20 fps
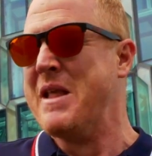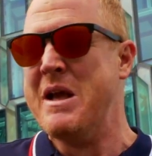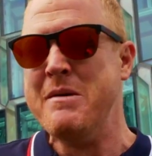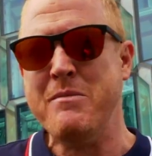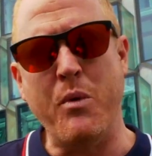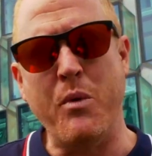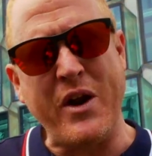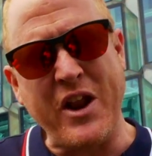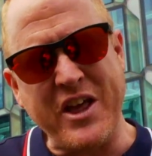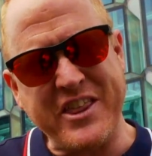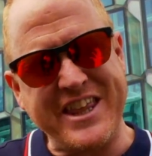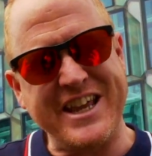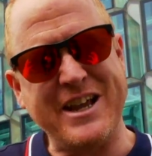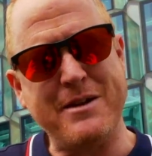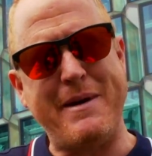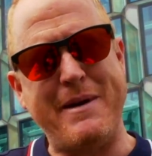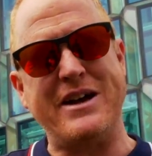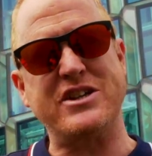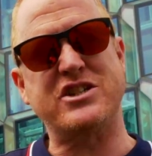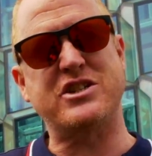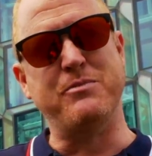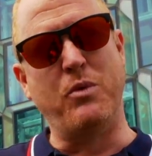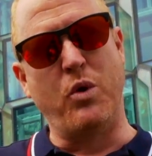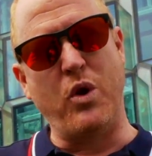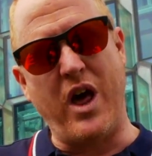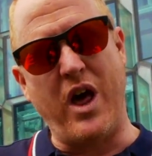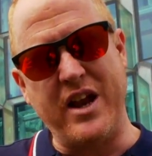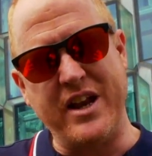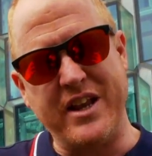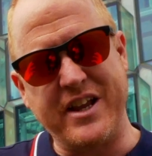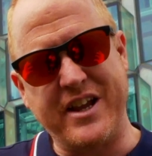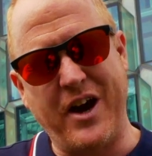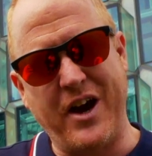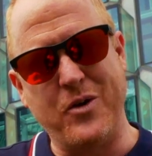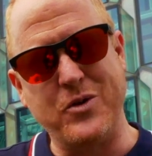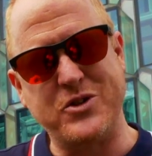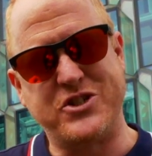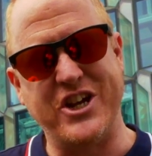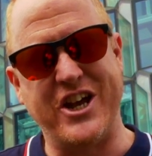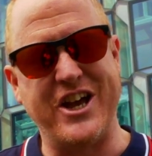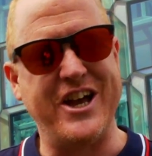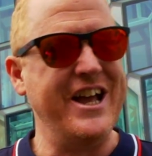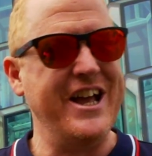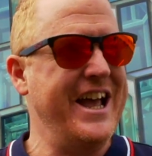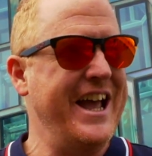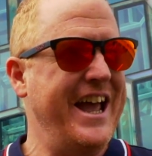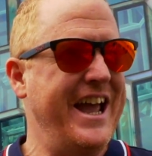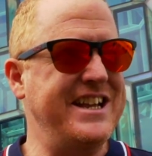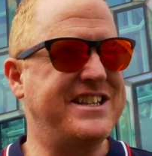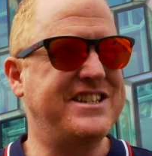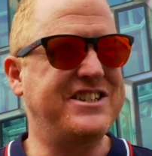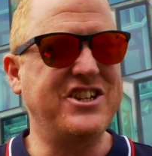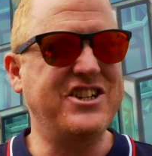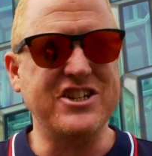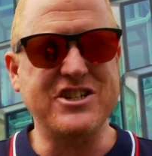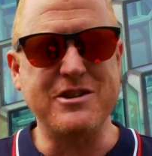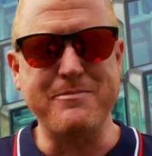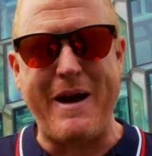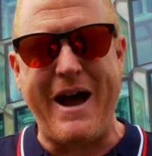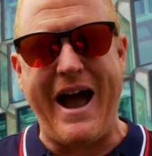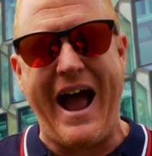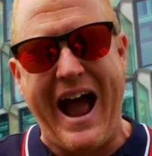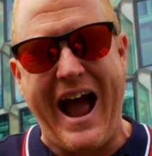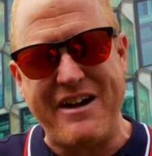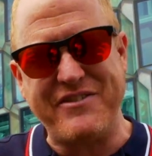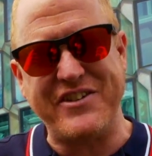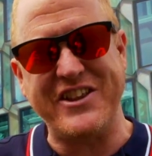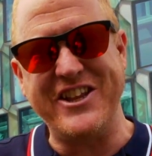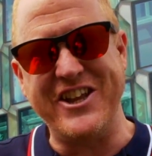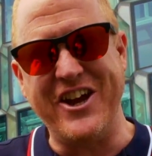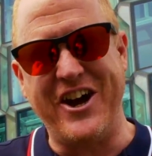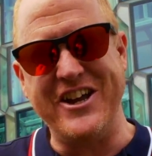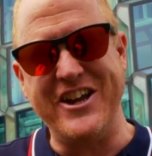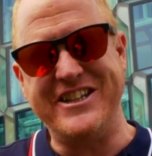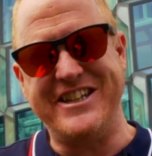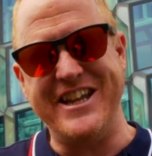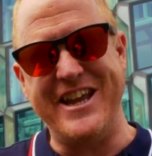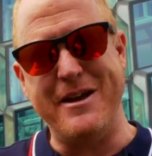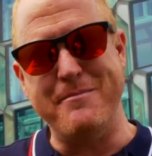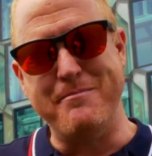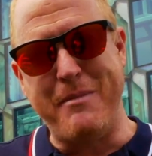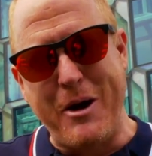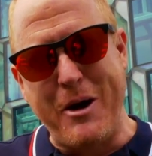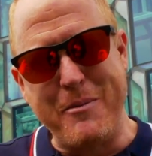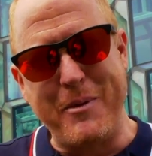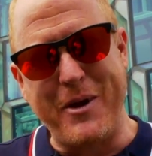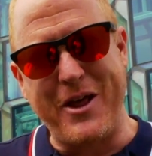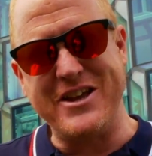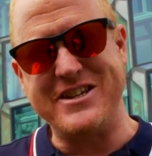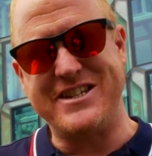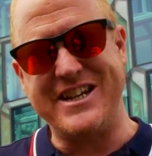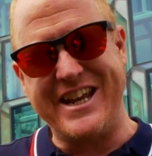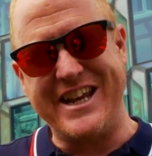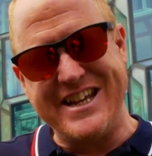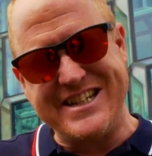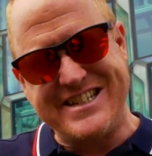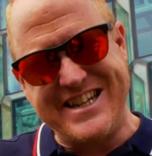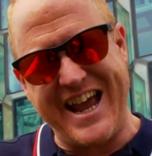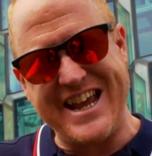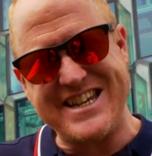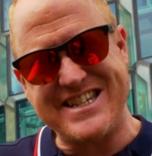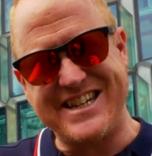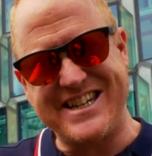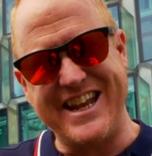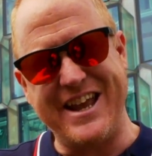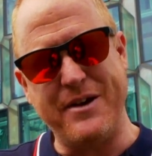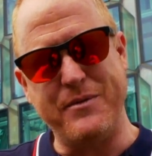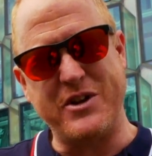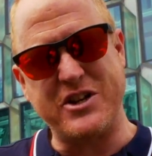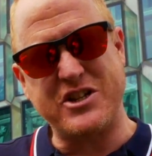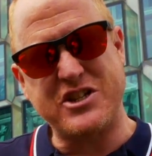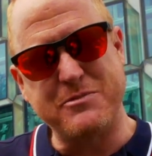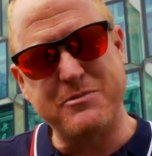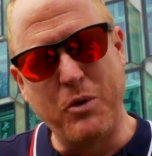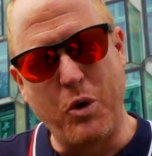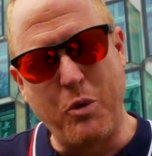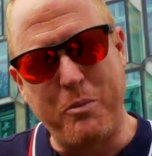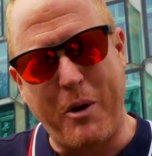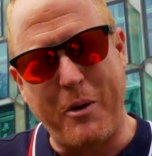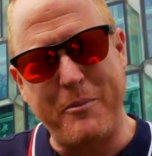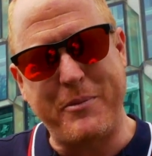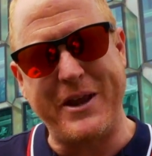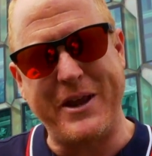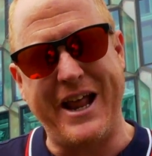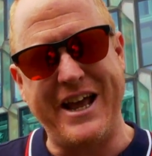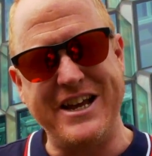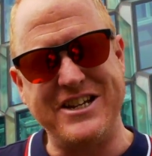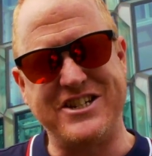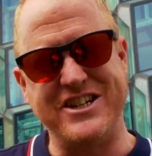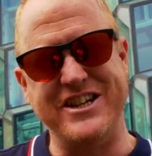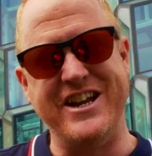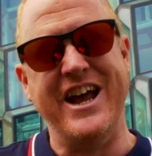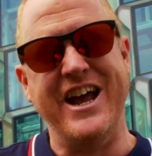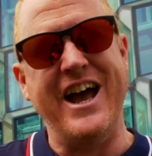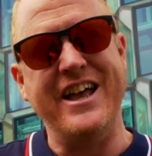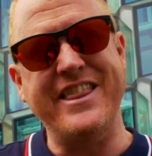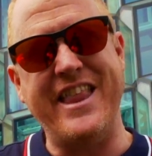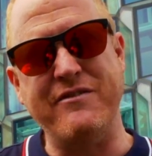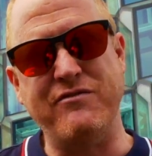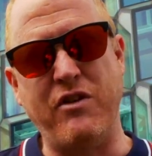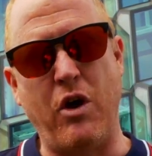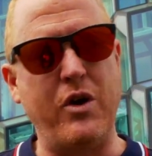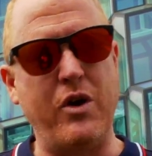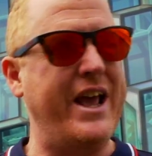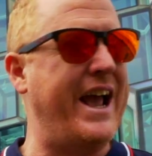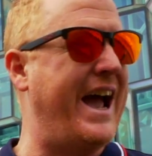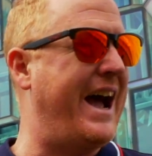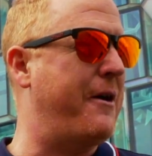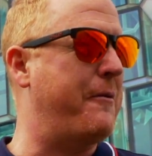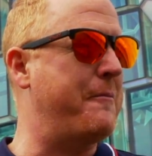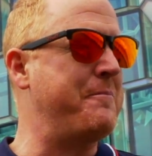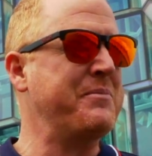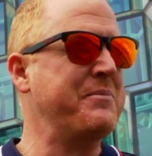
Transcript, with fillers: But when I think about small island culture, it's just about having the idea, mobilizing it, testing it with a small population, and then rolling out.